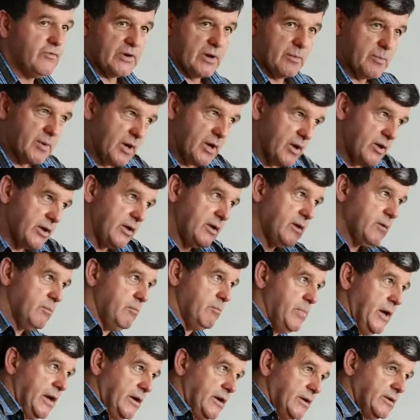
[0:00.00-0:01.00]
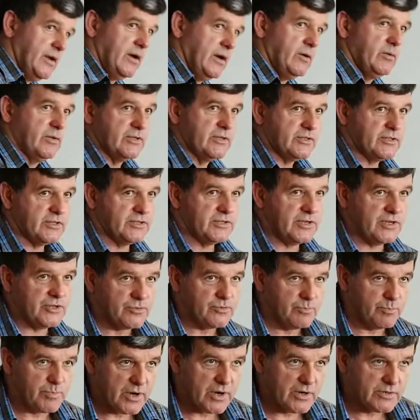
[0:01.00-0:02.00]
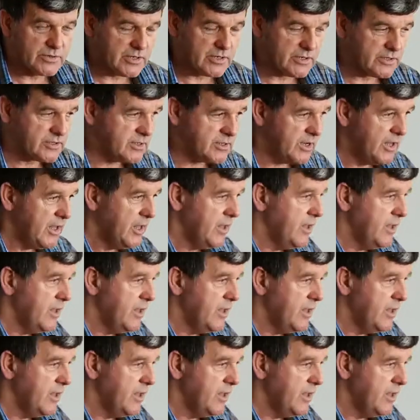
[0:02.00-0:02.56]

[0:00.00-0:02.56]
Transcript: and I'm going back now with the secession process,